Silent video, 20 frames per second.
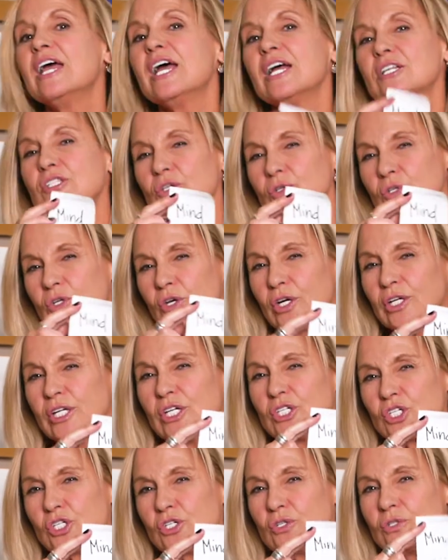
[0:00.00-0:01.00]
And so you're going to
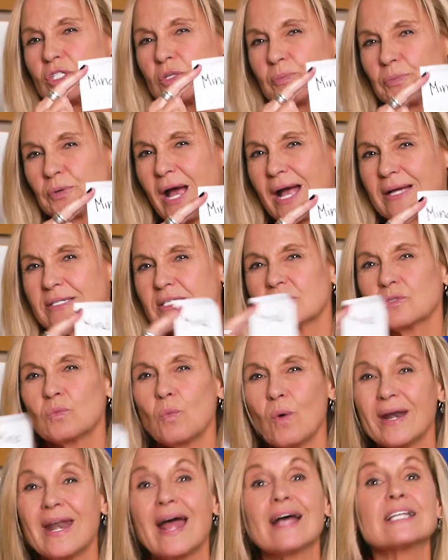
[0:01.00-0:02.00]
choose to practice
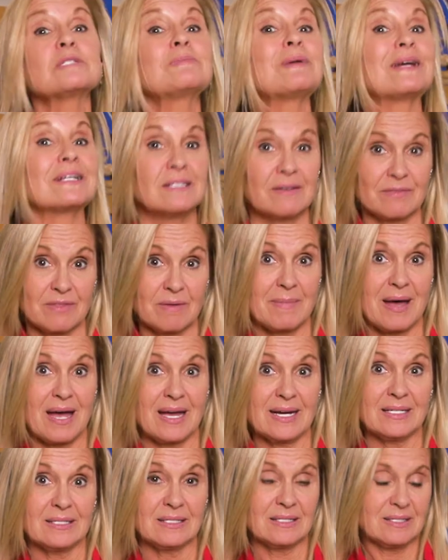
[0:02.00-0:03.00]
one aspect of the
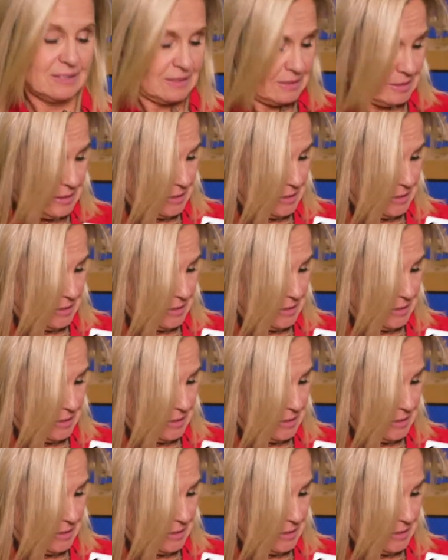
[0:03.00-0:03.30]
mind.